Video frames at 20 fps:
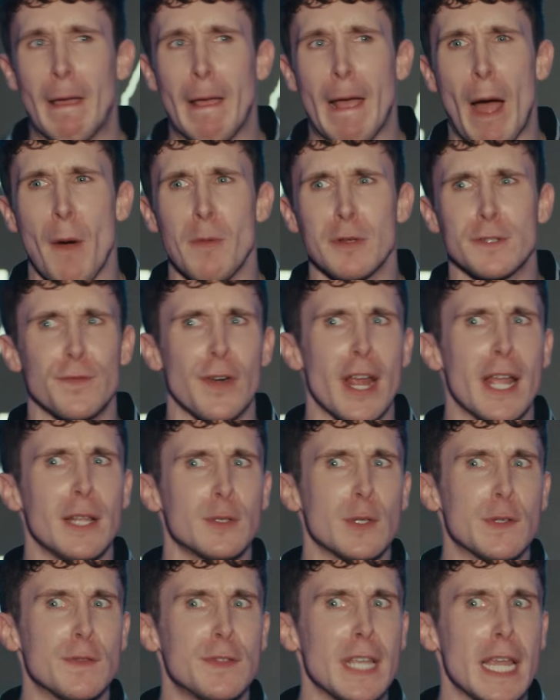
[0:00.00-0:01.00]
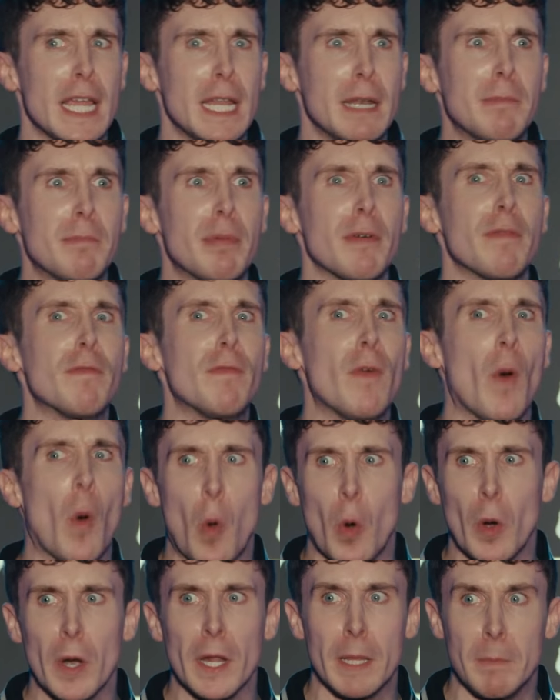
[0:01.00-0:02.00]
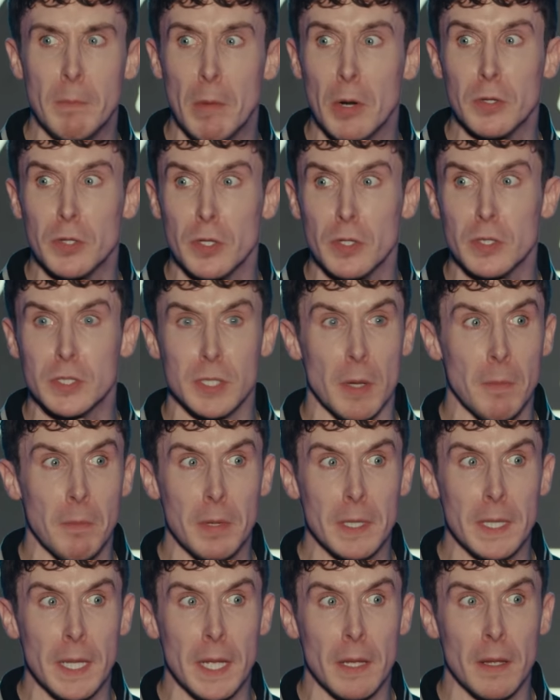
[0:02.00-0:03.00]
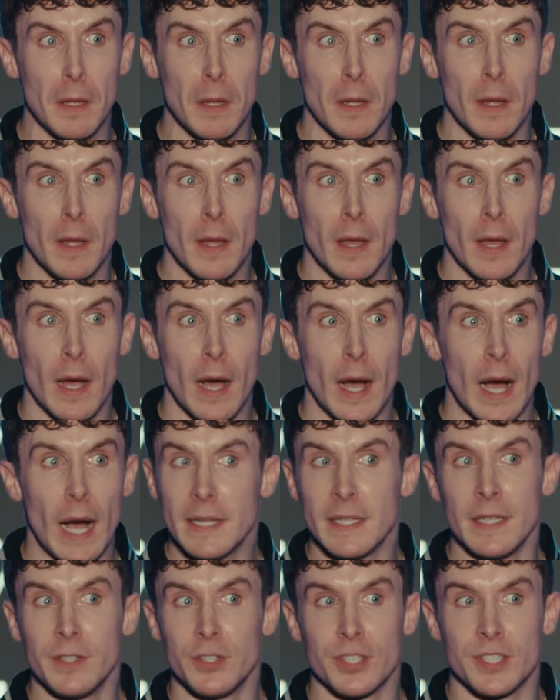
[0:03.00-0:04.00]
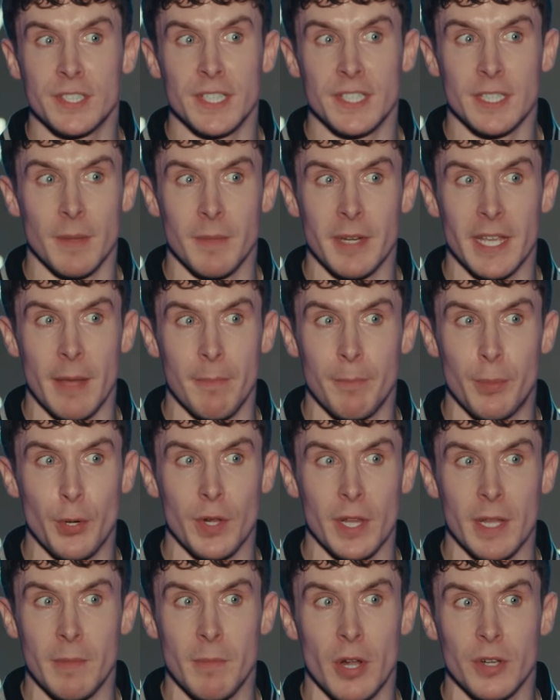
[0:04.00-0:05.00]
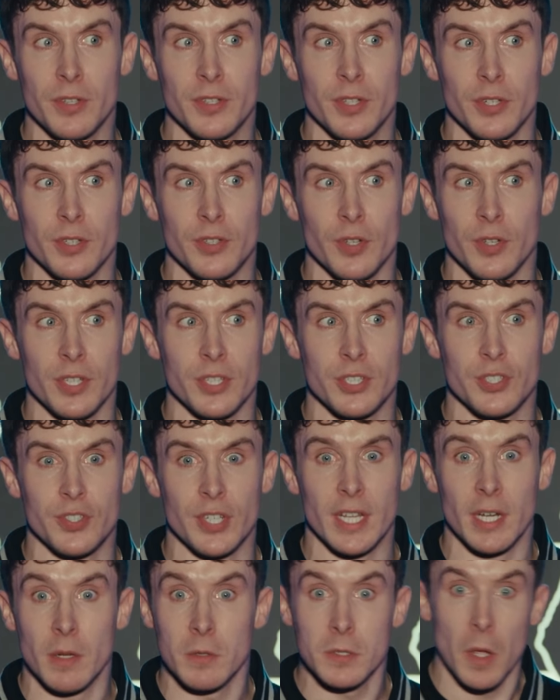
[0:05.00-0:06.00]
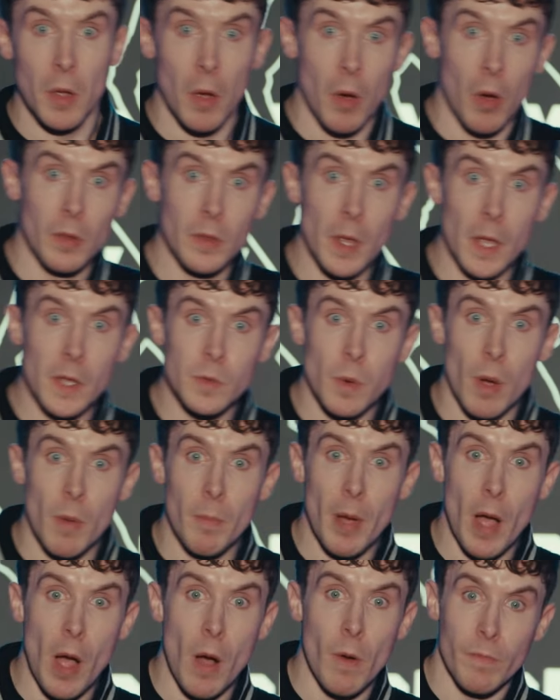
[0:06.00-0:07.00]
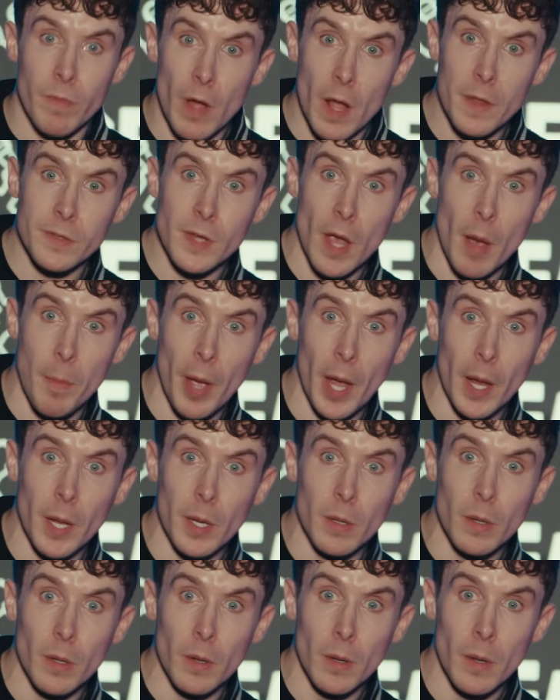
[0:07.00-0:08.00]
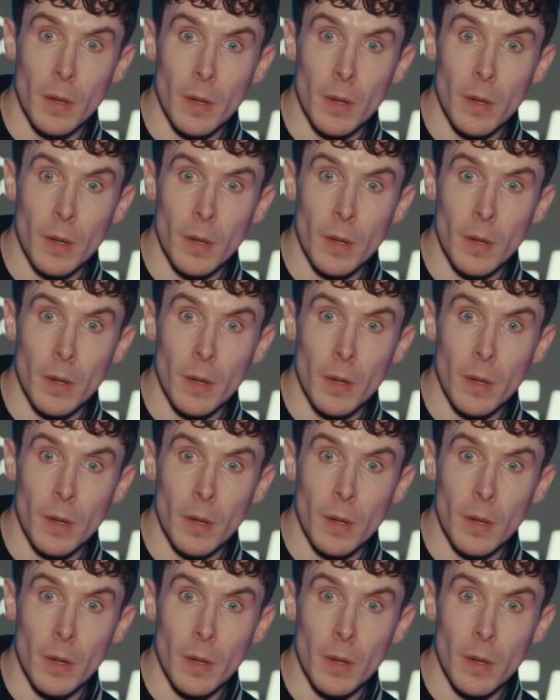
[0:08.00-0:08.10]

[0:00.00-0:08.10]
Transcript: I was friends with Zane before he murdered somebody. I didn't just see somebody getting brutally murdered on the street and I was like, oh, nice one, pal, fancy a pint?